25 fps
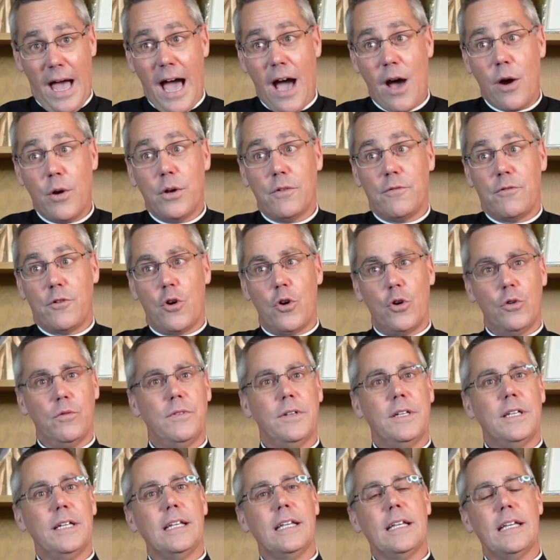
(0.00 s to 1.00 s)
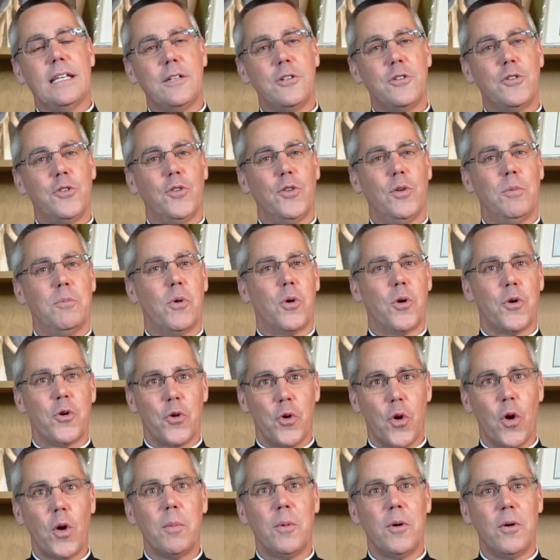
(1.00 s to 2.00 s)
out of COVID into a more
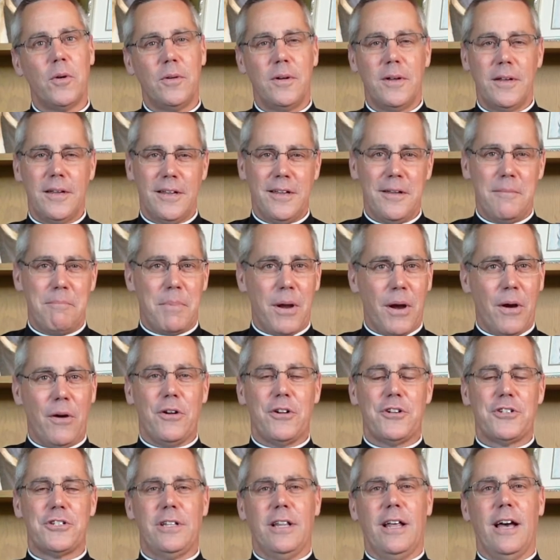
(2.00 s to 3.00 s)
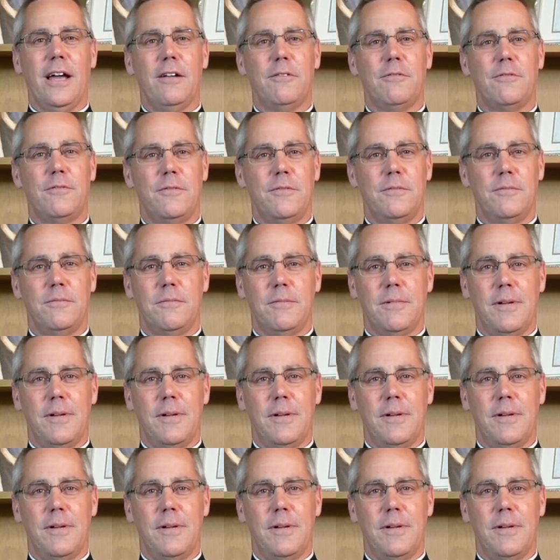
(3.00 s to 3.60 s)
normal parish life.